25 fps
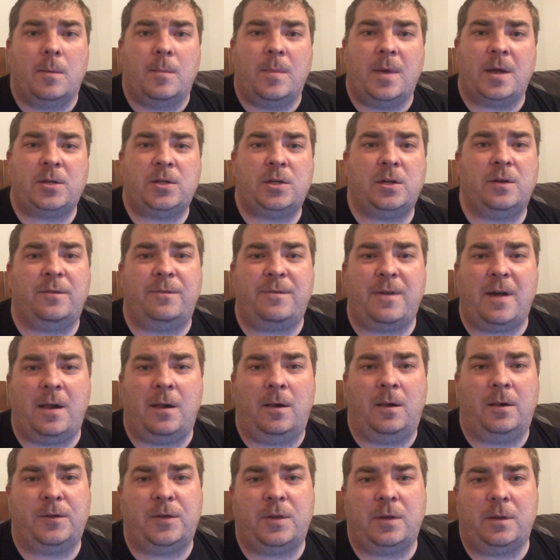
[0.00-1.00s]
Make sure and
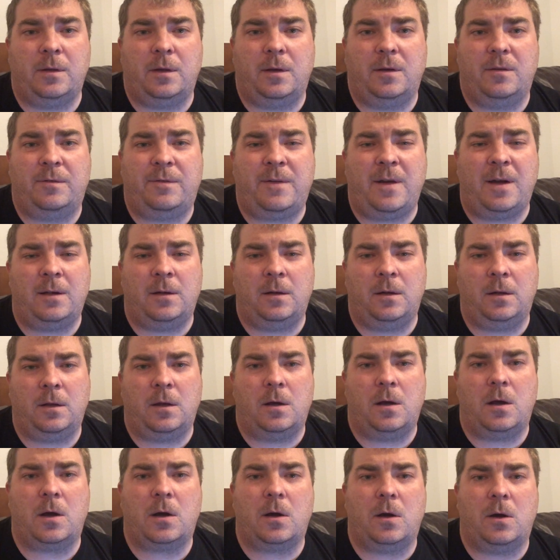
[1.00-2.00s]
follow
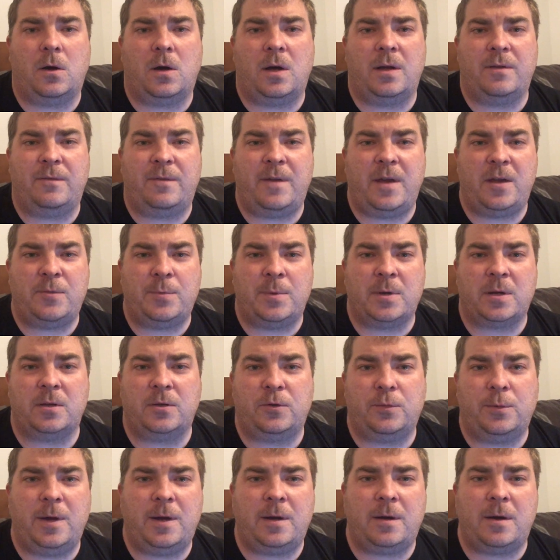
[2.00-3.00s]
along on Facebook
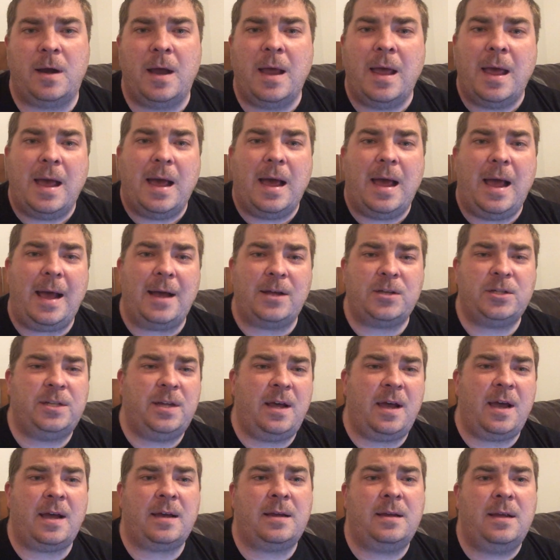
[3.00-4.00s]
and Twitter,
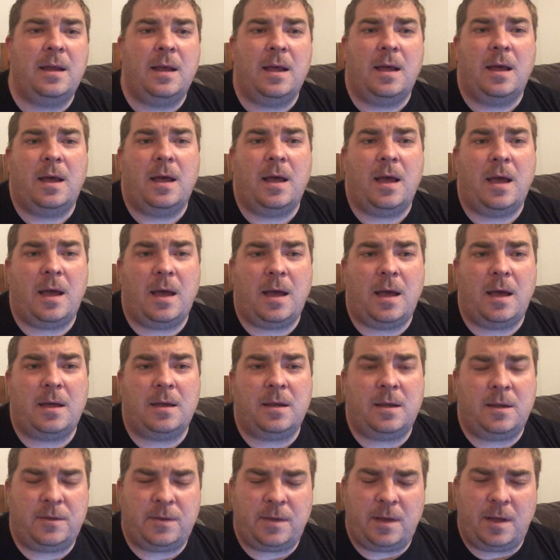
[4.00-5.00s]
hashtag
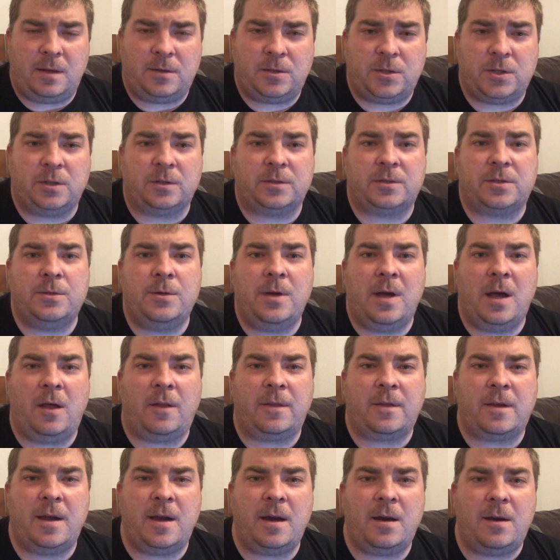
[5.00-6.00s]
Essential to
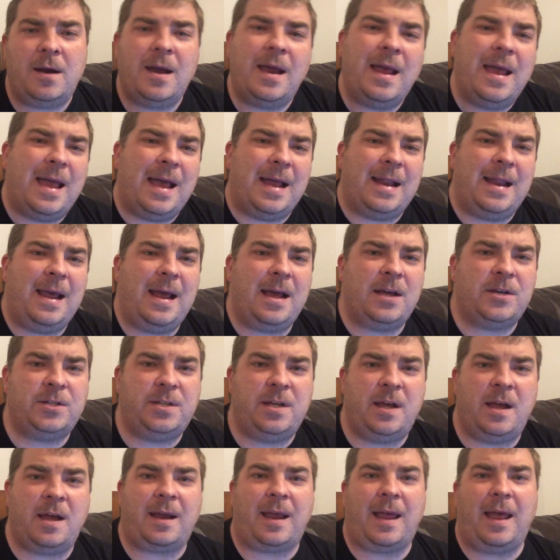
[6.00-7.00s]
Healthcare and
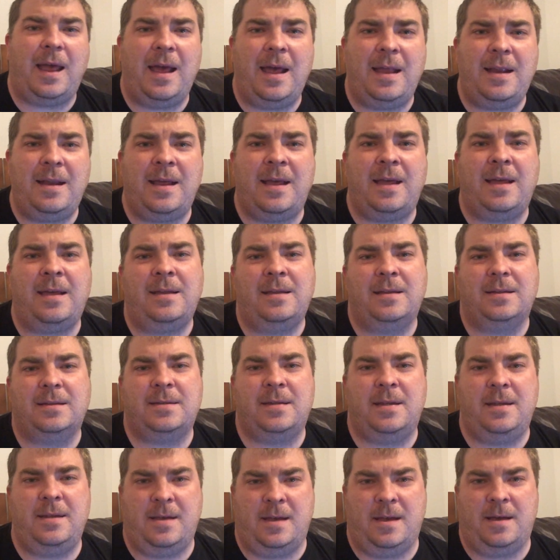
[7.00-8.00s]
hashtag
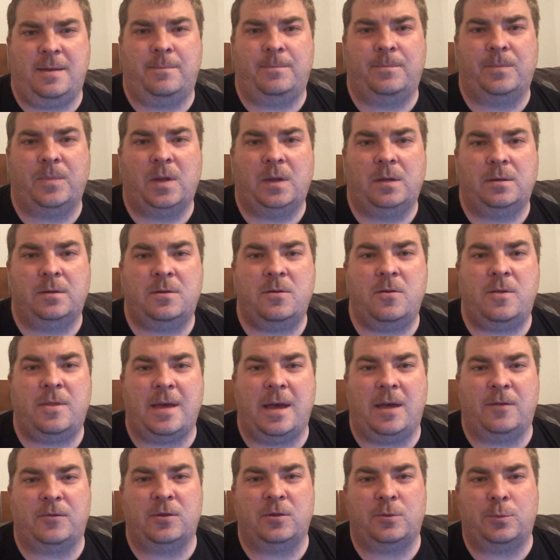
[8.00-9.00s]
NATM
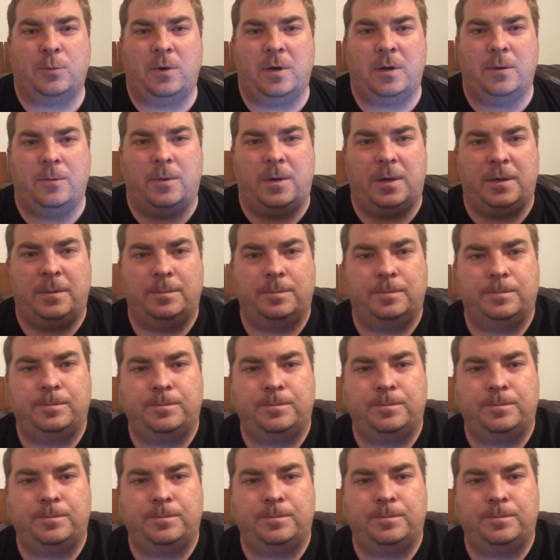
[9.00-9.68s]
2021.